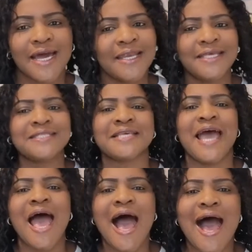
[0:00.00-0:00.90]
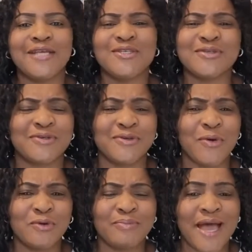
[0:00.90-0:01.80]
silence, I just
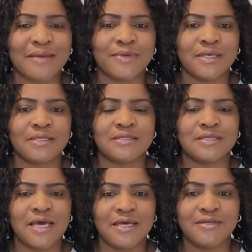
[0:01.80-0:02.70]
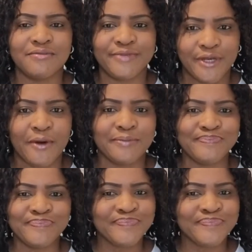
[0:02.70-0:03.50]
couldn't hold back because, you know,